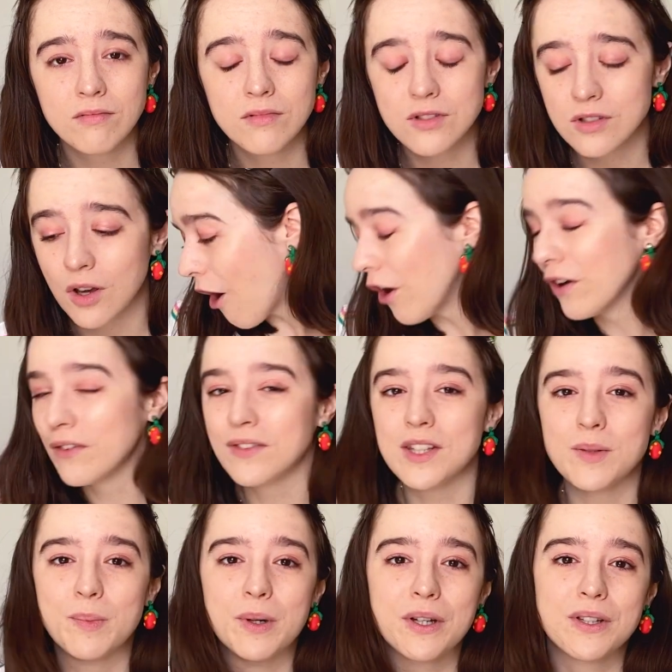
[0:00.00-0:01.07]
So all of
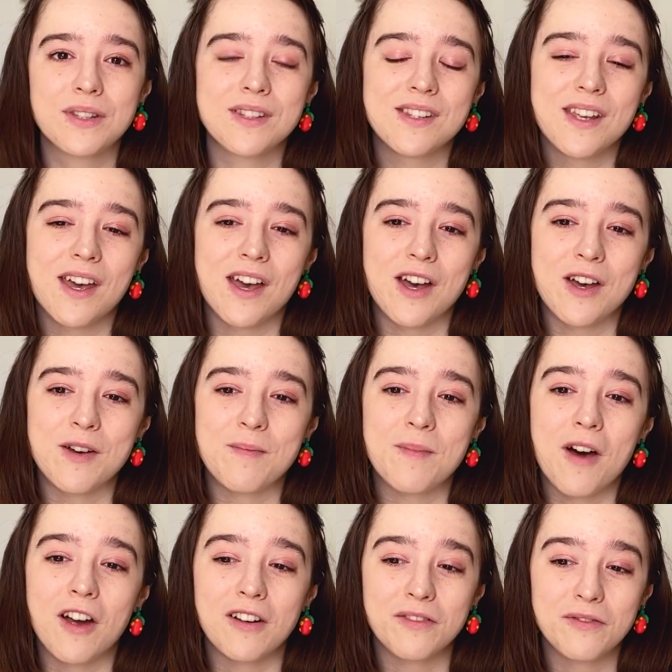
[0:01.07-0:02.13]
these books
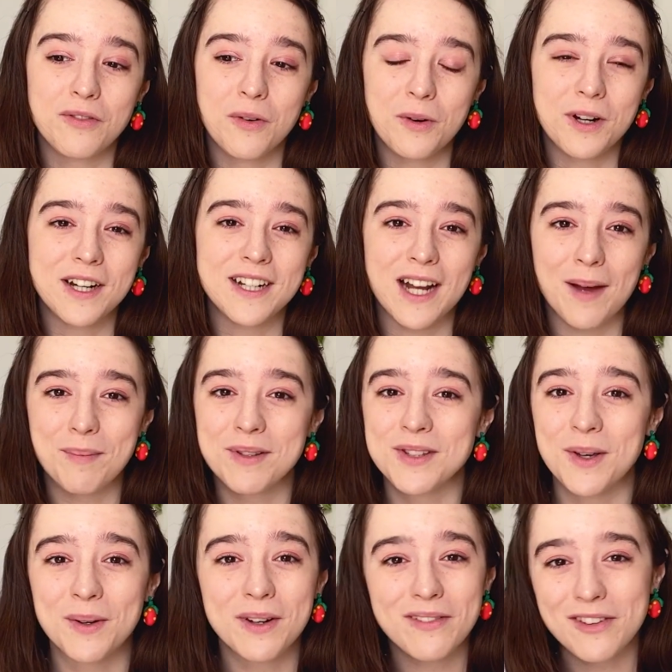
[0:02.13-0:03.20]
are for an
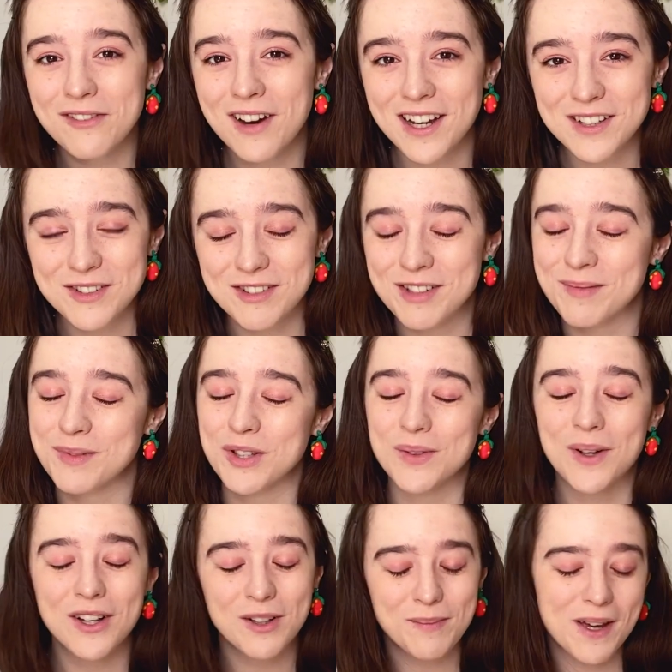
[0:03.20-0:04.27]
episode of the Rex Room. So
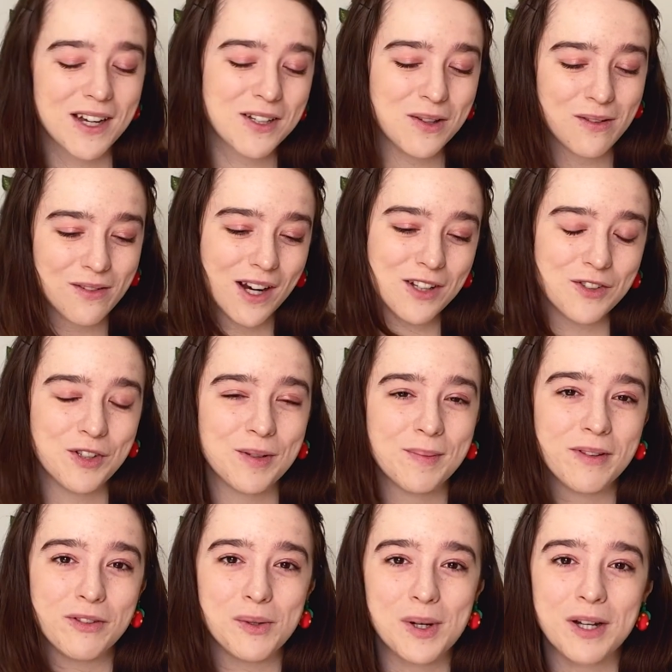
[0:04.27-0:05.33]
welcome back to the Rex
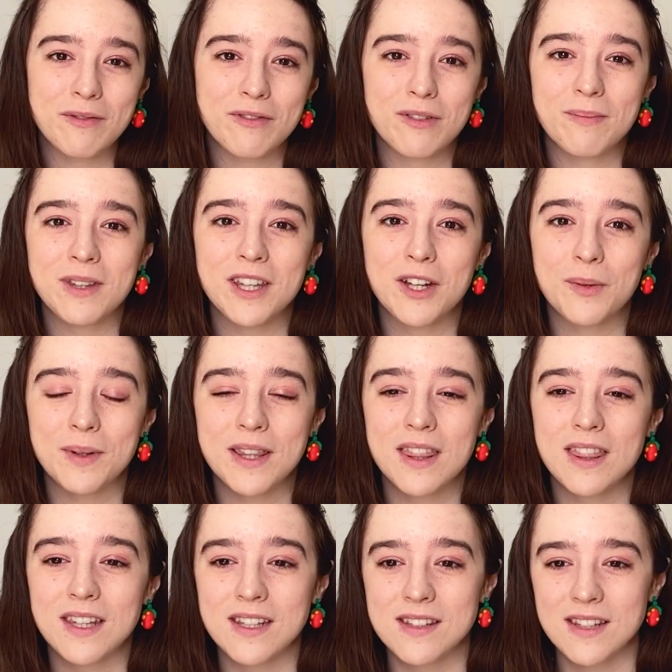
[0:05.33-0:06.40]
Room. If you are unfamiliar
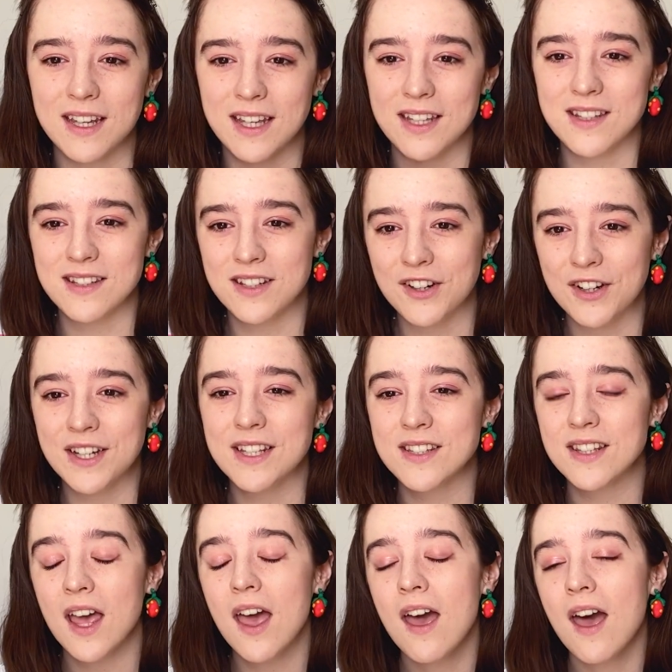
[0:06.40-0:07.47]
with this, I guess,
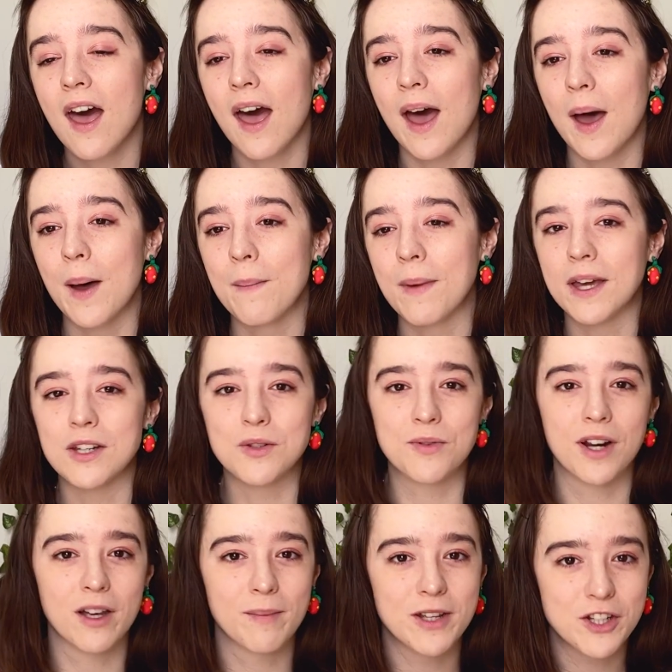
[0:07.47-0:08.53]
series, I just
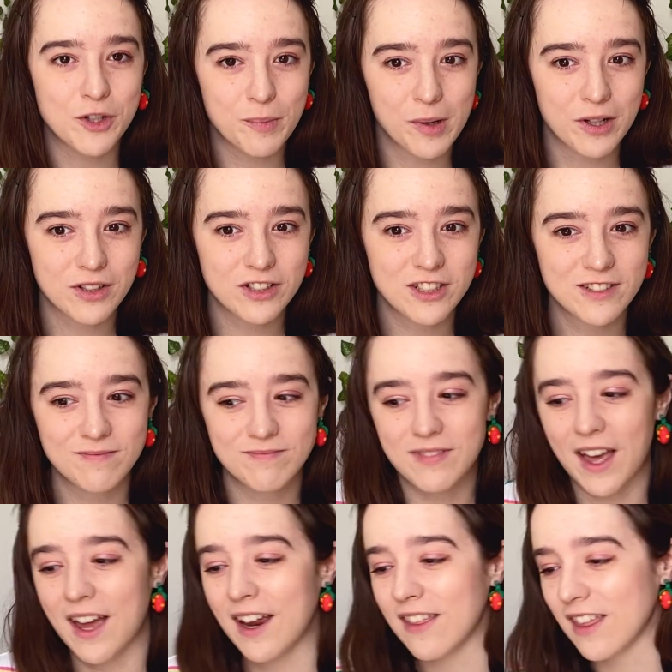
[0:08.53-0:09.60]
recommend you books
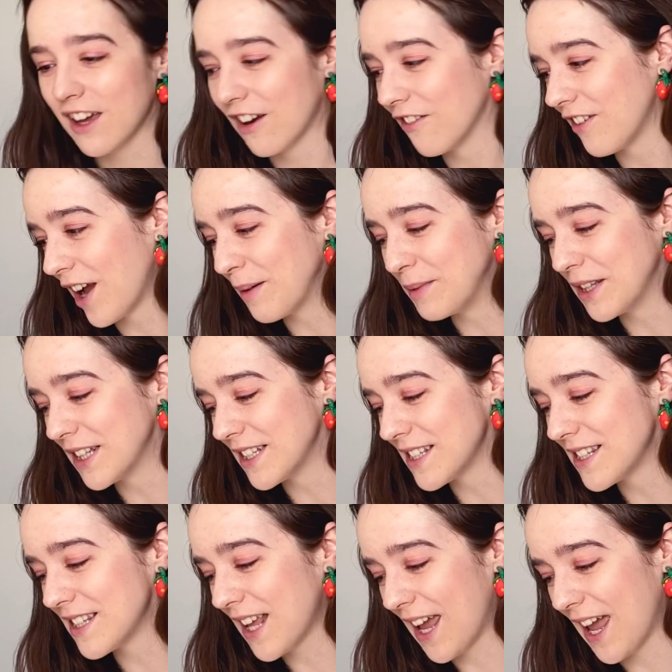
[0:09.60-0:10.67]
that I think are
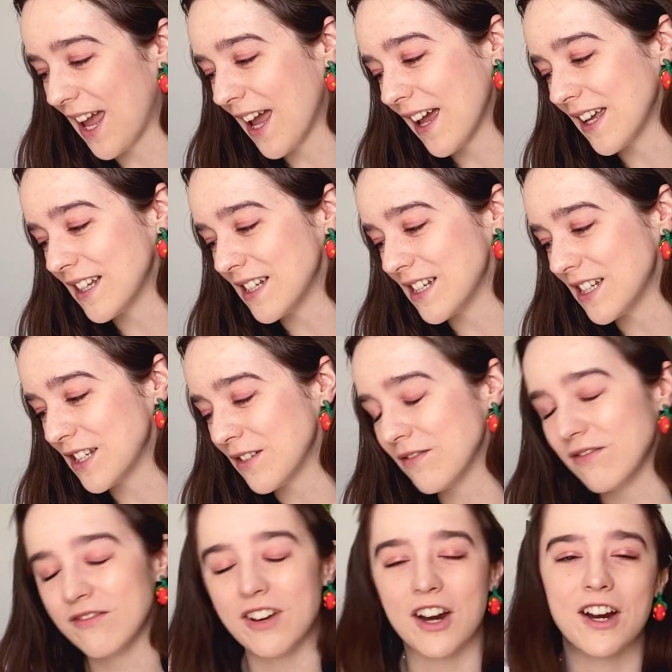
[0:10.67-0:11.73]
fabulous and
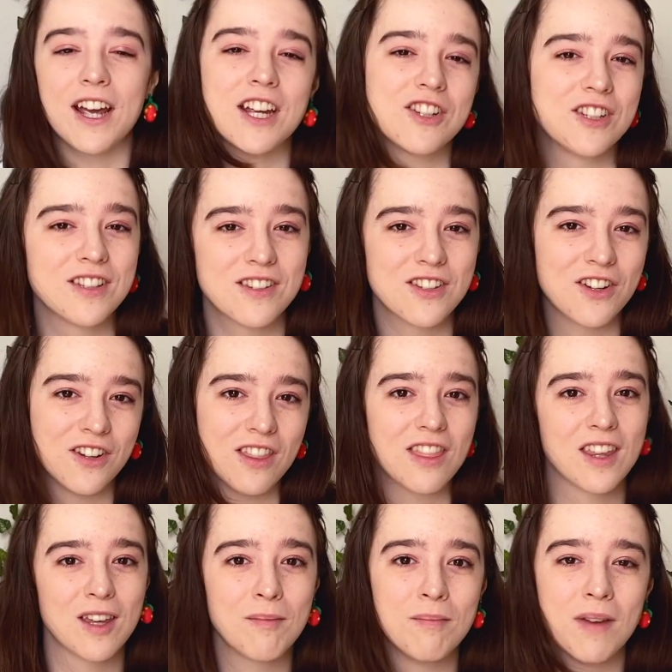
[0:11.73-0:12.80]
variations on a
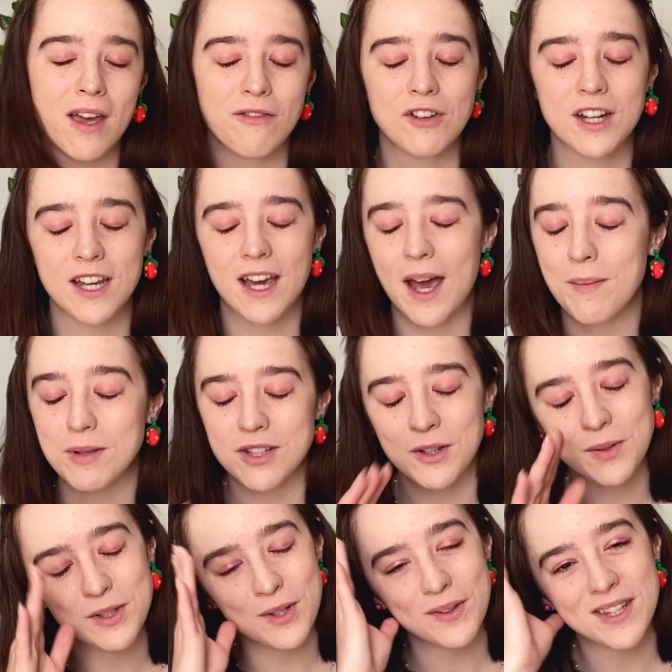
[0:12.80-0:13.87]
theme every
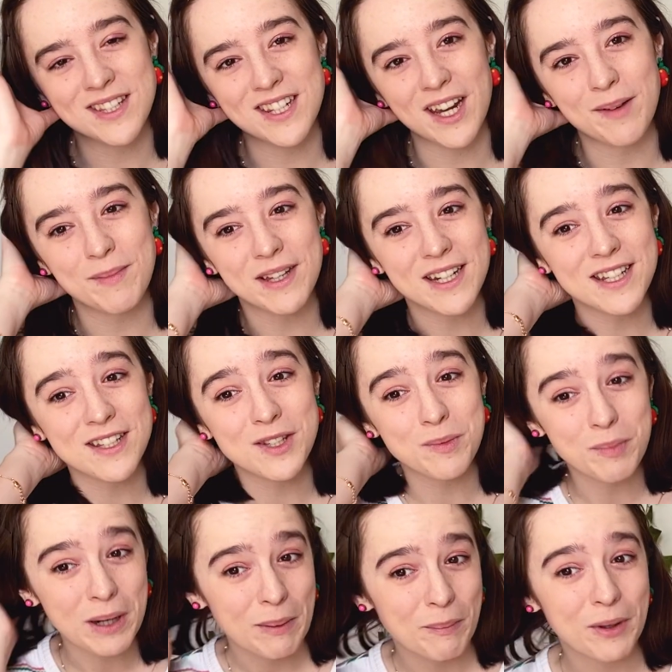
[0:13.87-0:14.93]
episode. So this time it is
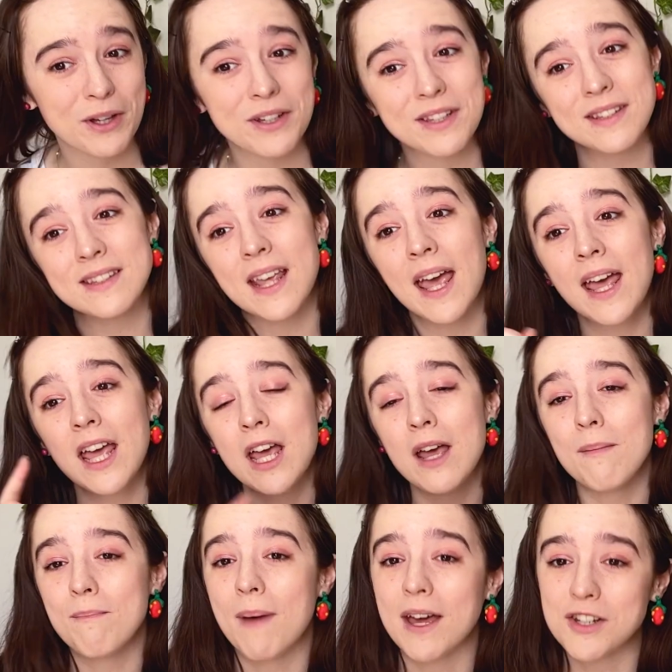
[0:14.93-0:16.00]
spring books,
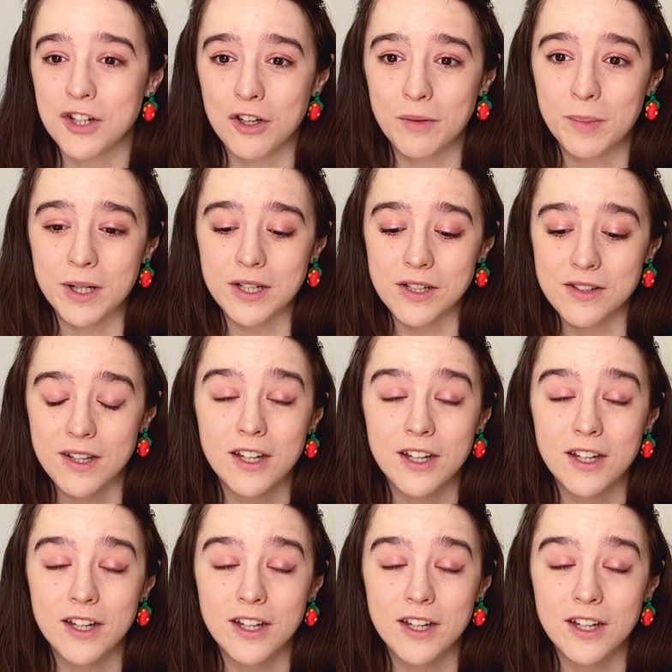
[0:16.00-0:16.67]
magical books.